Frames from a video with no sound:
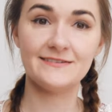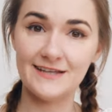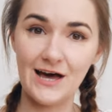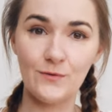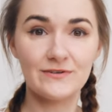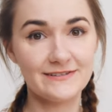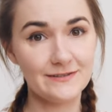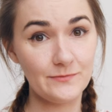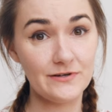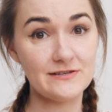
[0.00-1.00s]
Now it
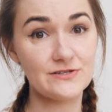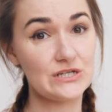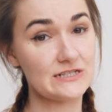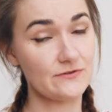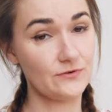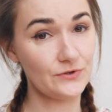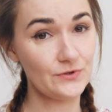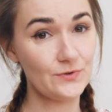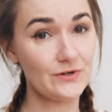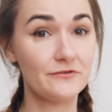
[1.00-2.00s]
depends just on
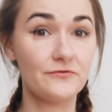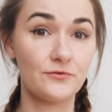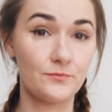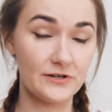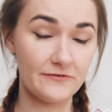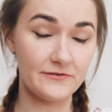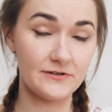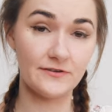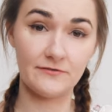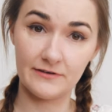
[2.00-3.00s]
you if you
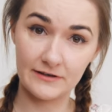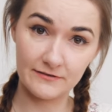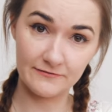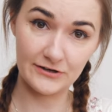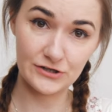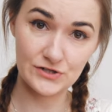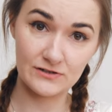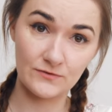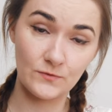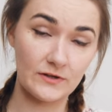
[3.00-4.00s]
prefer the vegan
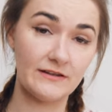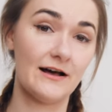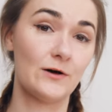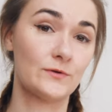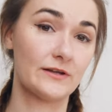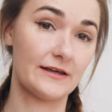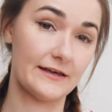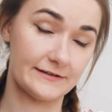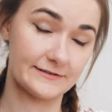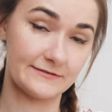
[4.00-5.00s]
version without
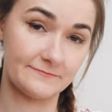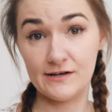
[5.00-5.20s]
eggs.